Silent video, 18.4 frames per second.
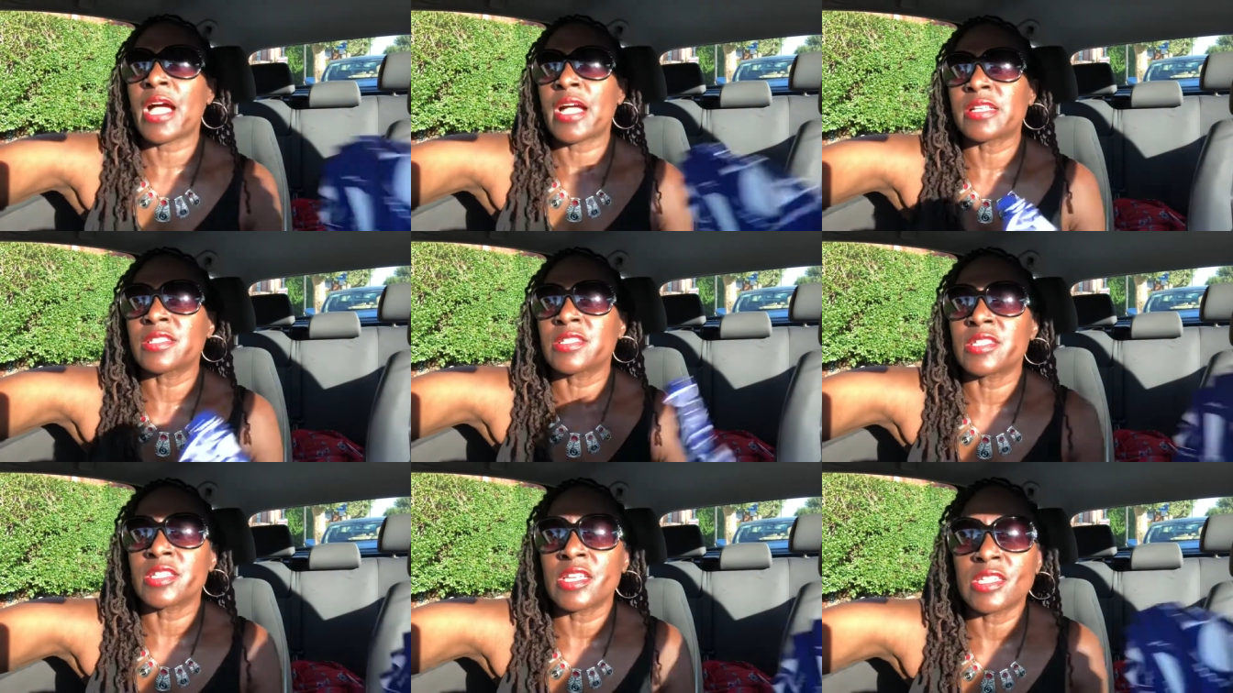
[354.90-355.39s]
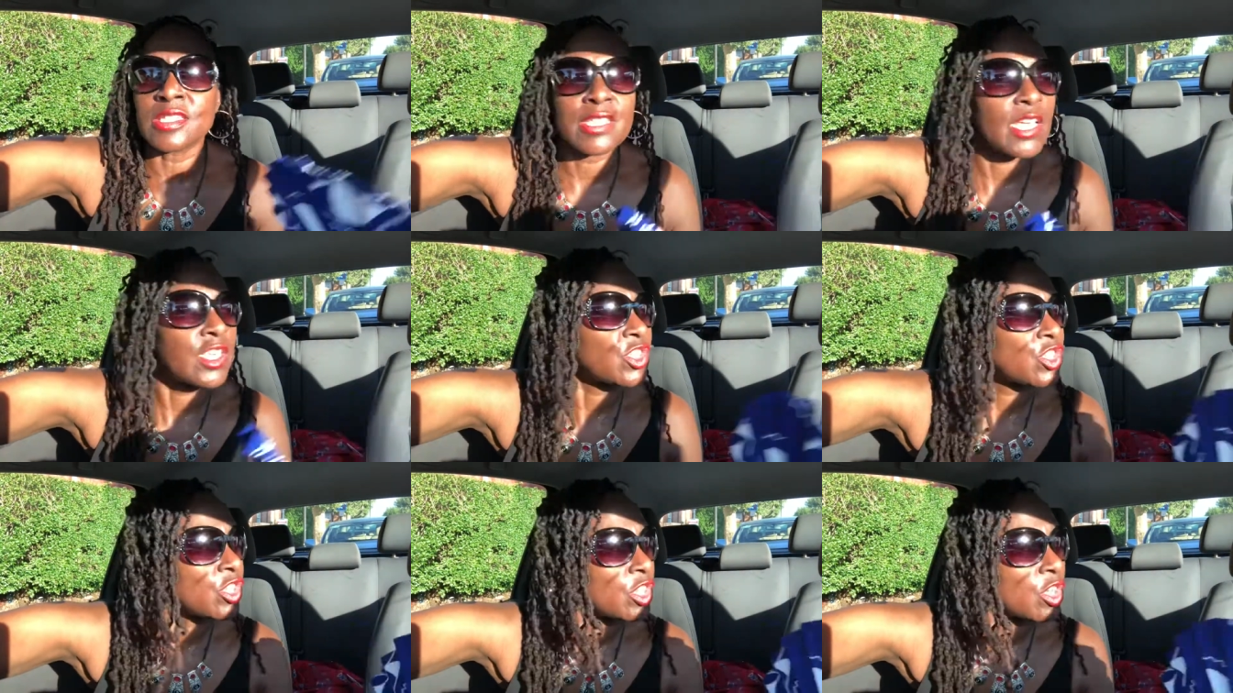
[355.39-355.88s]
and it's
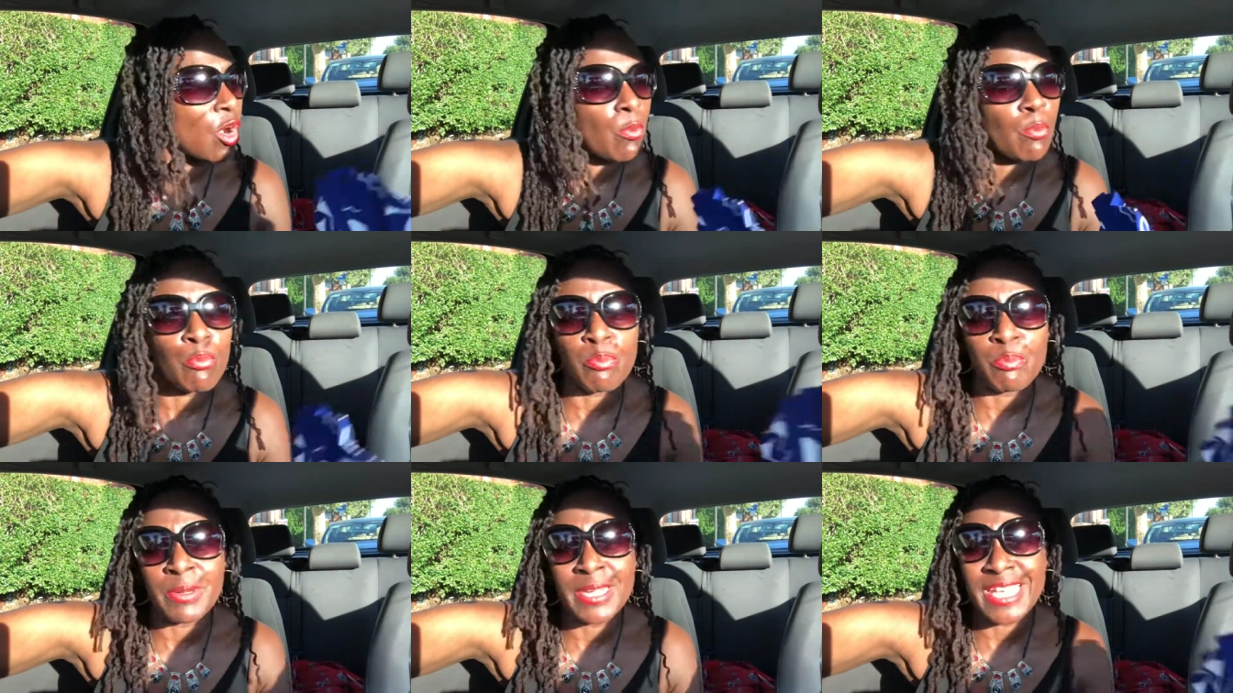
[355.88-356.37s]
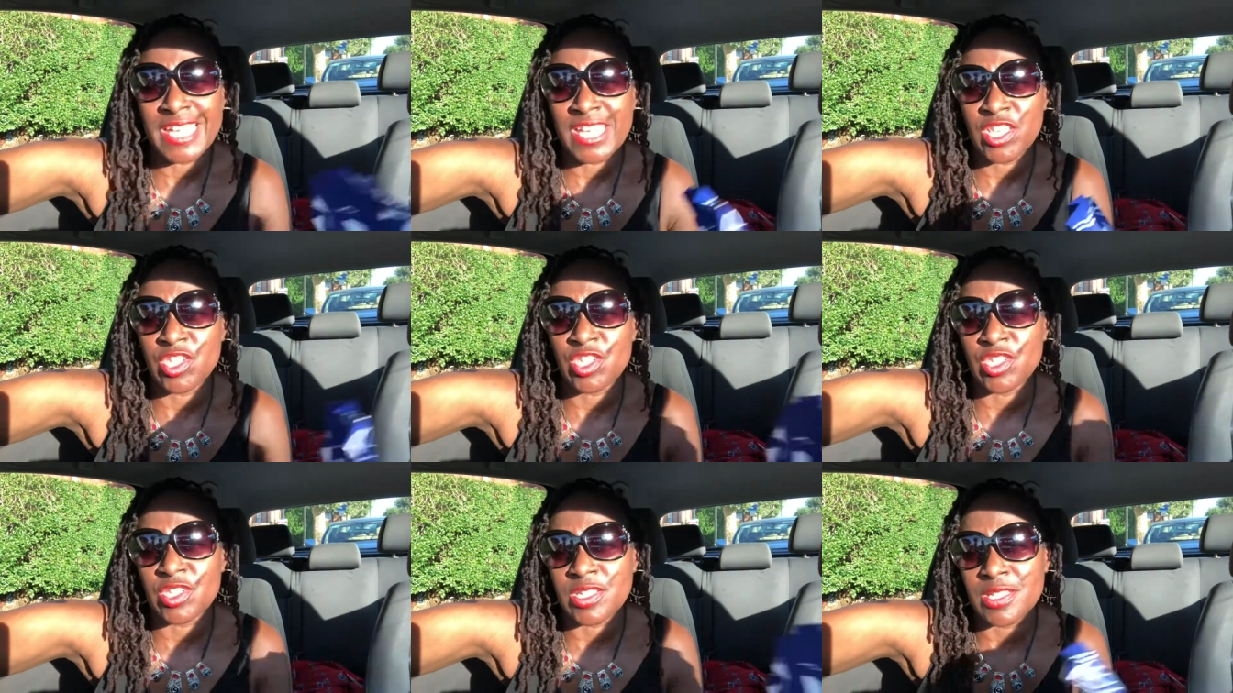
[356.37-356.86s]
actually got
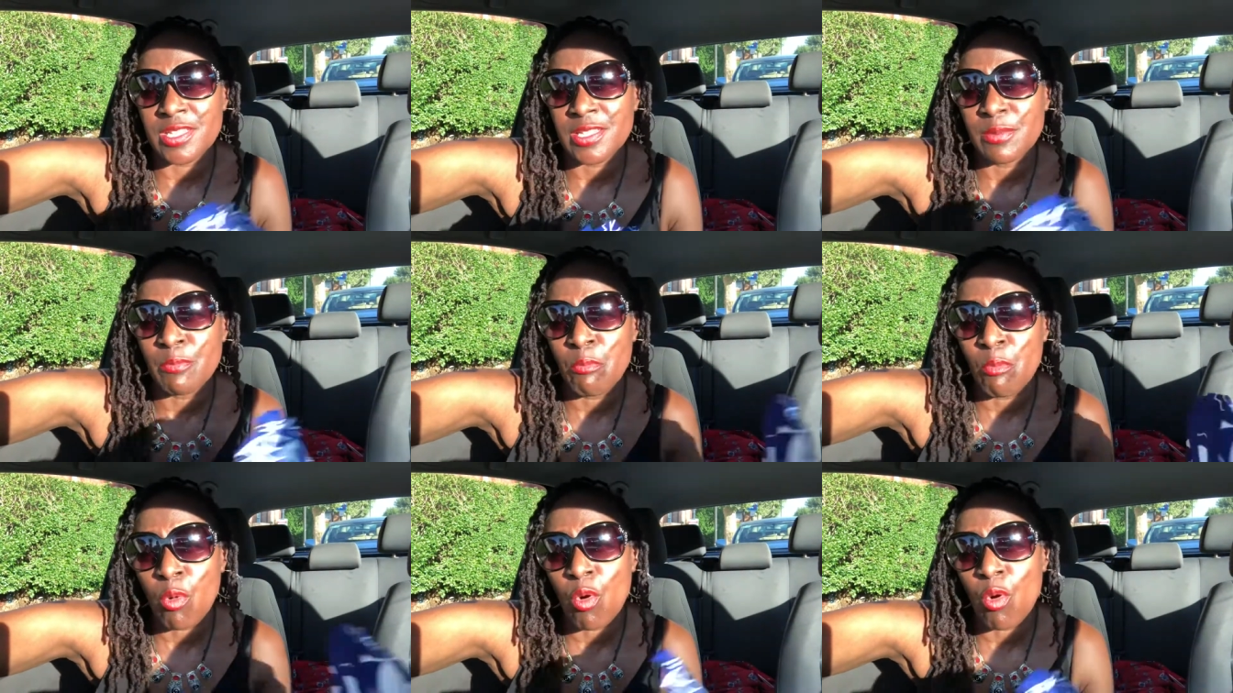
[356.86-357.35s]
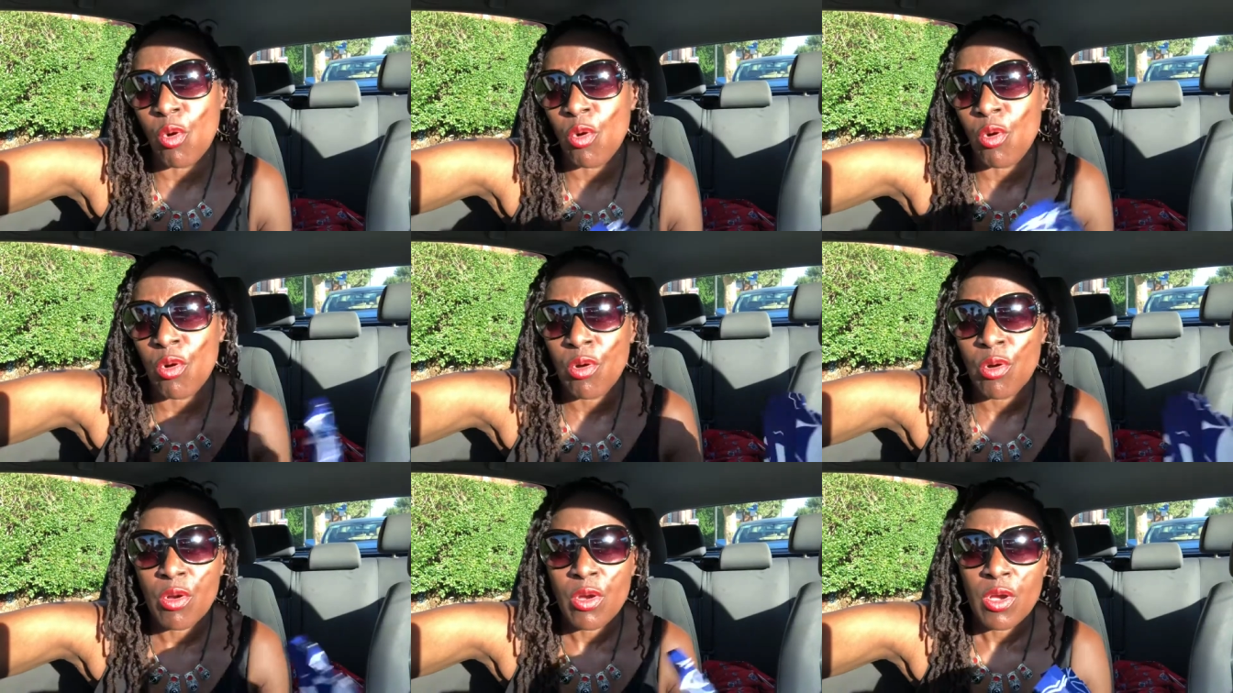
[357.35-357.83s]
bleached more